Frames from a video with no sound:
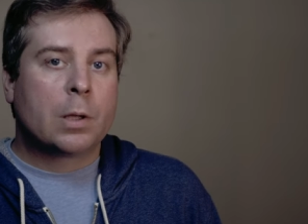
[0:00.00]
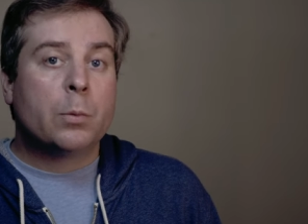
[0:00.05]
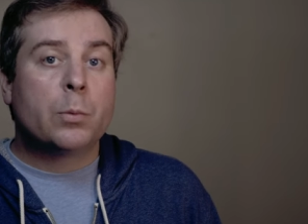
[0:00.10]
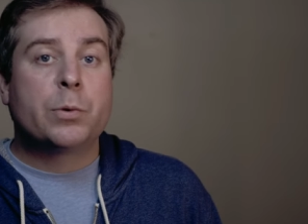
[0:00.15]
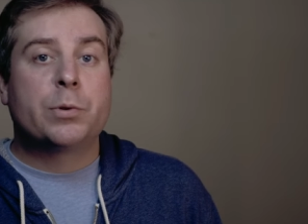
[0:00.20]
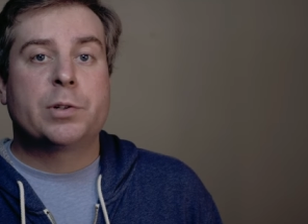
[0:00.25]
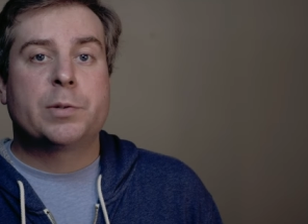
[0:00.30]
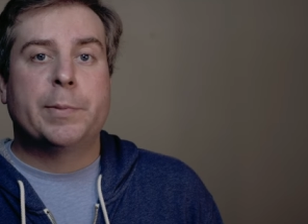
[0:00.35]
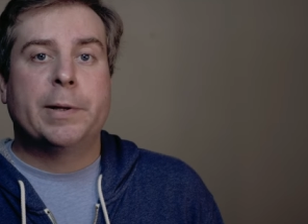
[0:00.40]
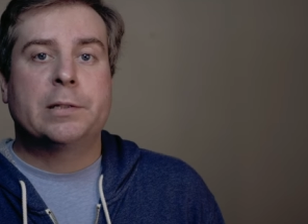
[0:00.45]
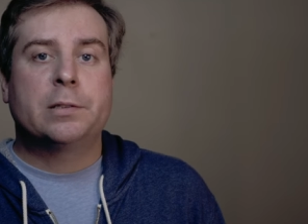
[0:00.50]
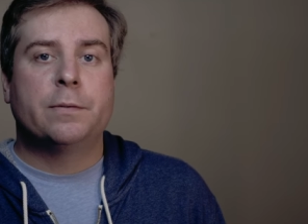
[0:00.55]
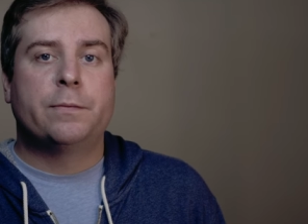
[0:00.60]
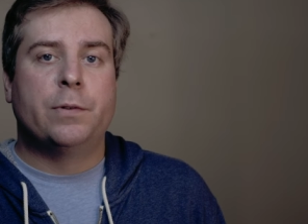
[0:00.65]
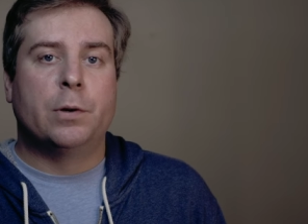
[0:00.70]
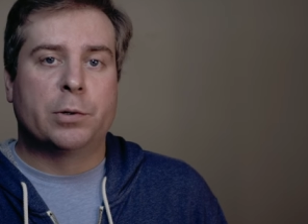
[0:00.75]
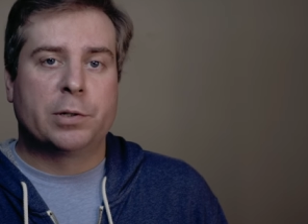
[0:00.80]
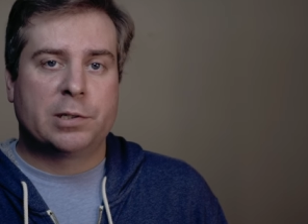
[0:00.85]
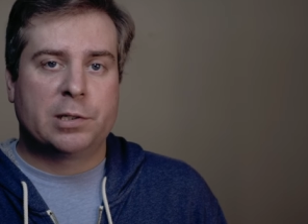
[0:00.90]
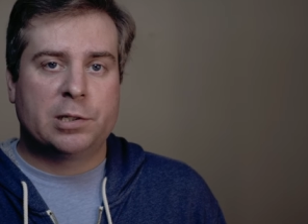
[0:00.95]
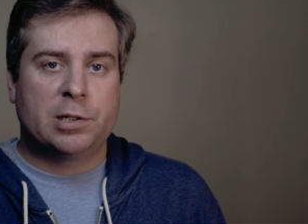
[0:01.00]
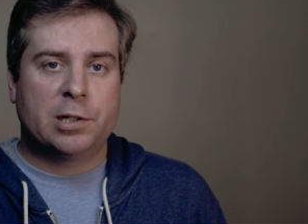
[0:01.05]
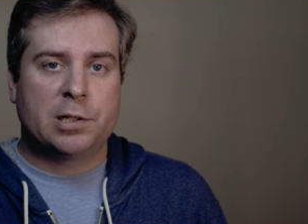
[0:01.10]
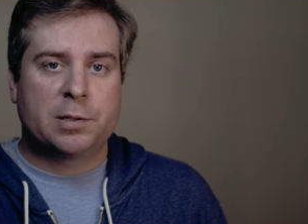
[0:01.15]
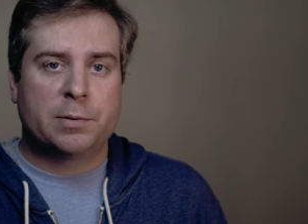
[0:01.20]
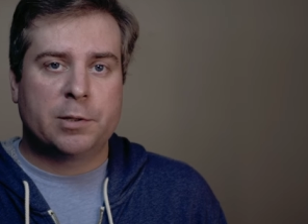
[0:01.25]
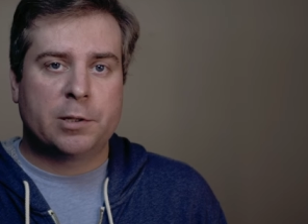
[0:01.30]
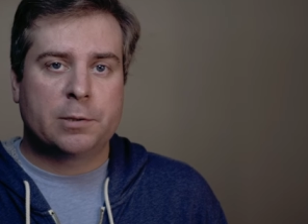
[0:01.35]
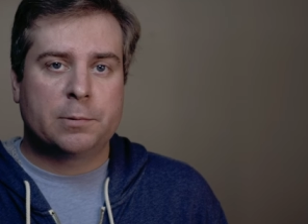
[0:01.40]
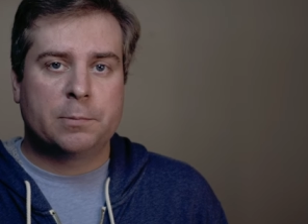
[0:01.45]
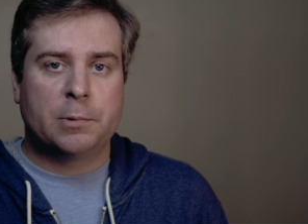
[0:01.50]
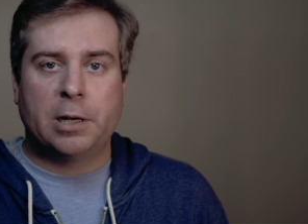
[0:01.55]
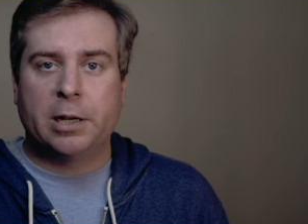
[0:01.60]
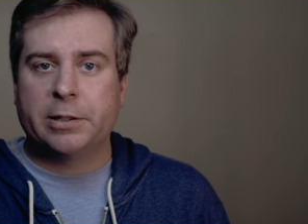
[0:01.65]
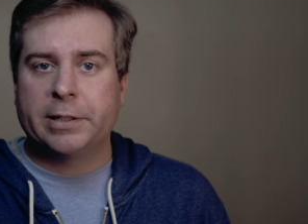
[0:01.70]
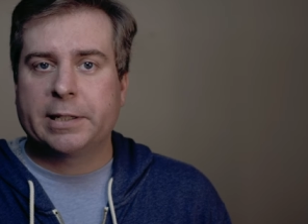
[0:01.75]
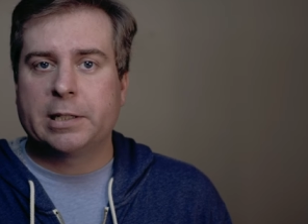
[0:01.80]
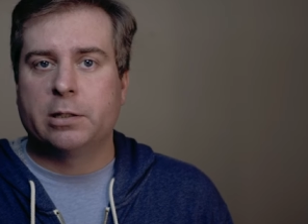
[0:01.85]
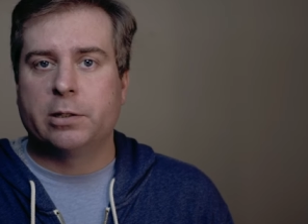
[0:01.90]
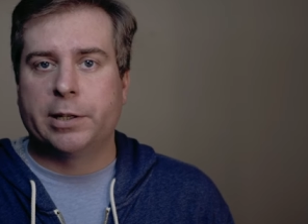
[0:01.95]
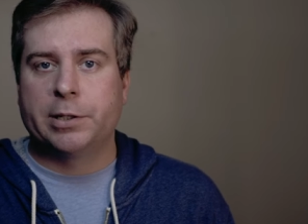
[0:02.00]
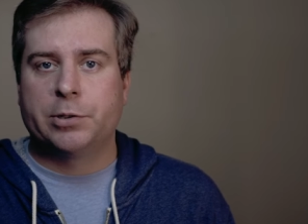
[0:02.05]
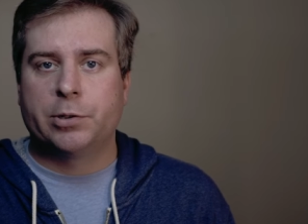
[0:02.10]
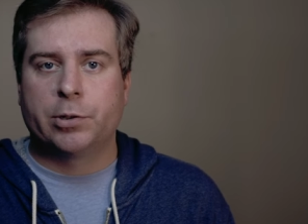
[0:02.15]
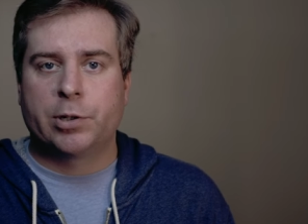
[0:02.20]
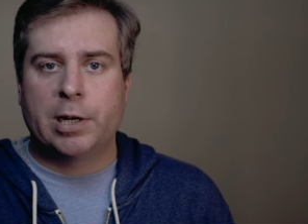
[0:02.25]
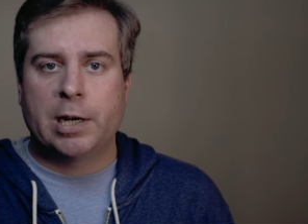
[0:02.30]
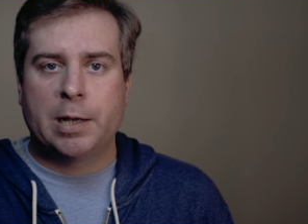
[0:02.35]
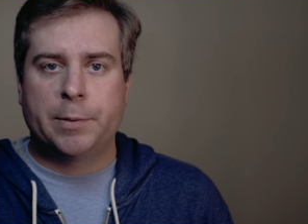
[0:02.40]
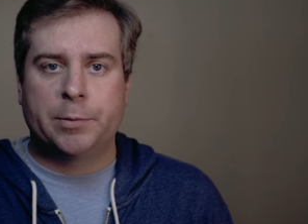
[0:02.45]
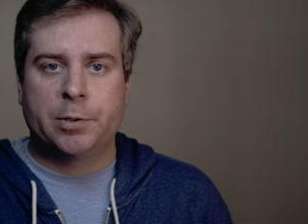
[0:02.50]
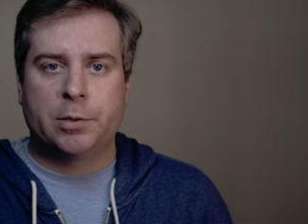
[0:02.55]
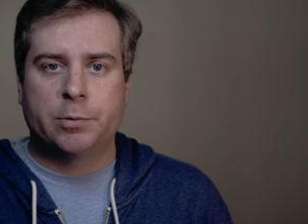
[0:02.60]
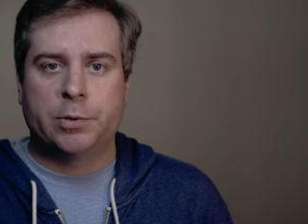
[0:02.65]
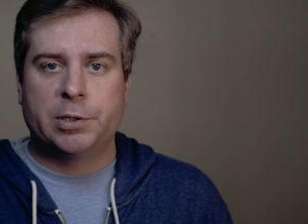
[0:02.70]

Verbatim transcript: With respect to focus adjusting, unlike a Lytro camera,